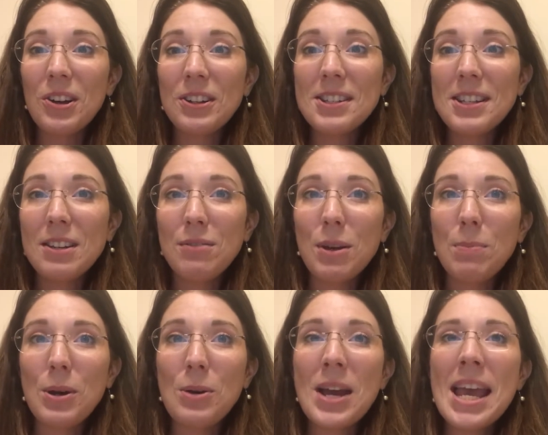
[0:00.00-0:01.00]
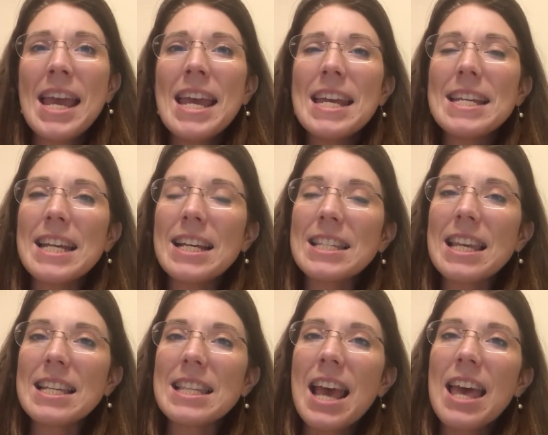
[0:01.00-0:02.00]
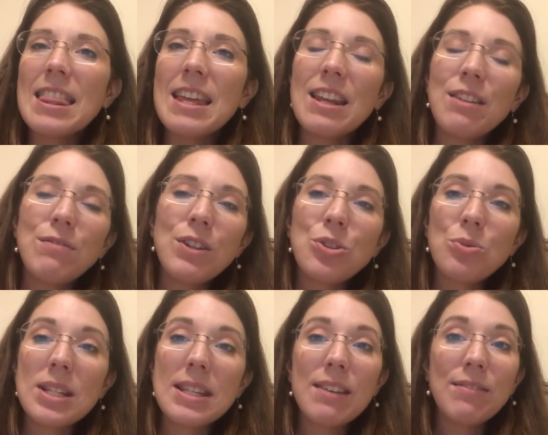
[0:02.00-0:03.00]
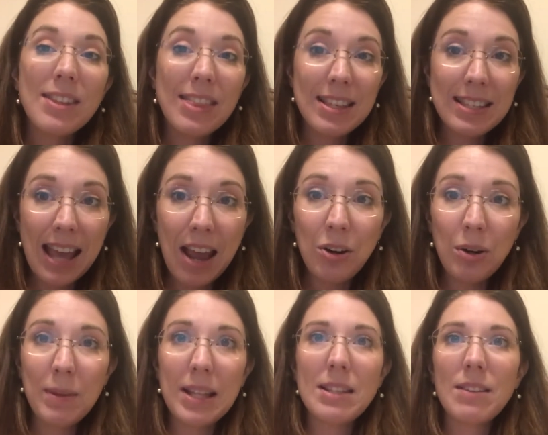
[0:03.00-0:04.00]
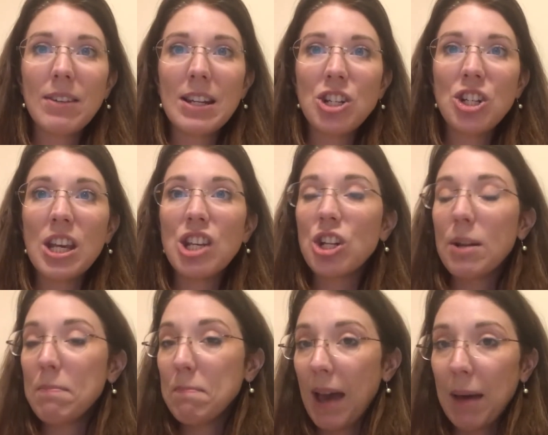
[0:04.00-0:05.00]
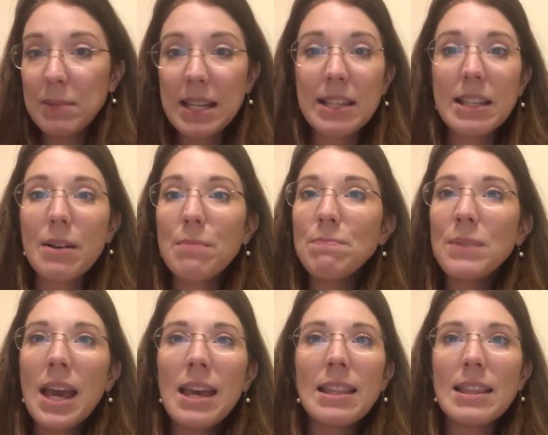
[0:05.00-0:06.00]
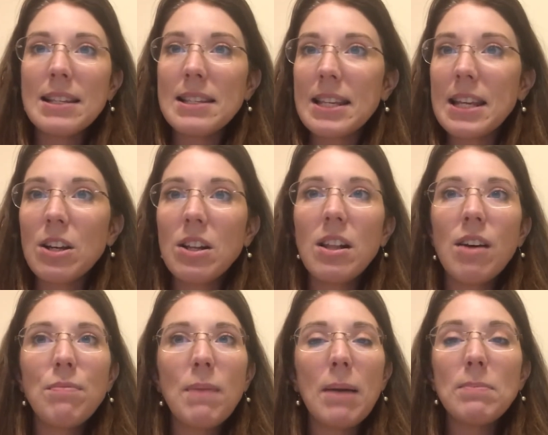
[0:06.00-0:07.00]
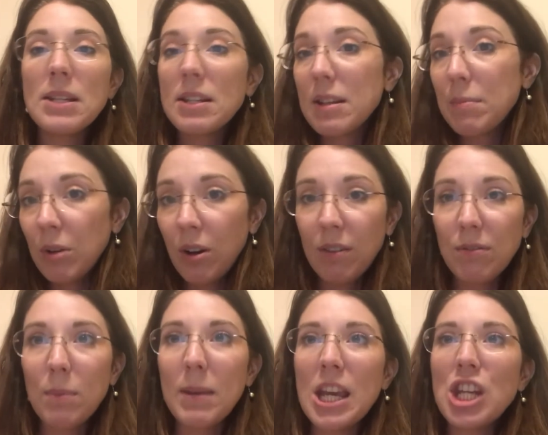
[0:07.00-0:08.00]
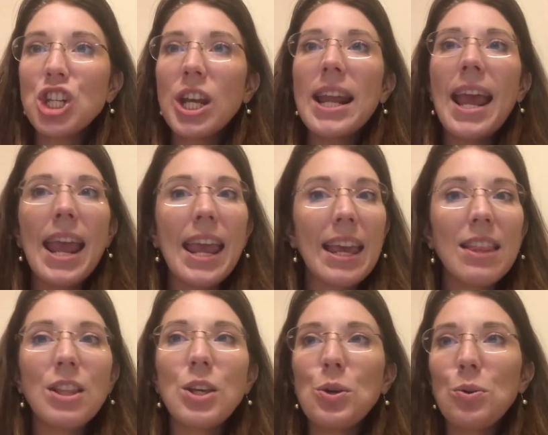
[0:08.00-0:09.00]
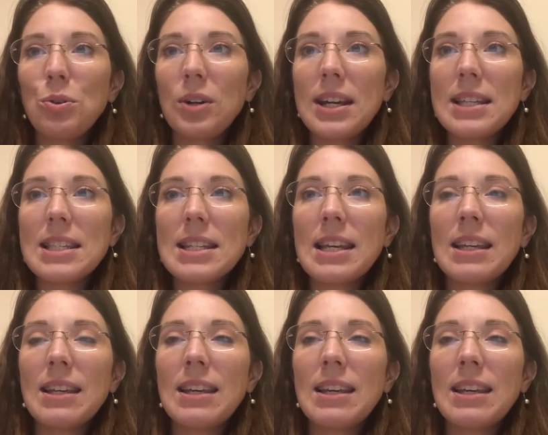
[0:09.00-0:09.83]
Augustine of Hippo. He tells us that infants received the sacraments of initiation: baptism, the seal of baptism, confirmation, and the Eucharist.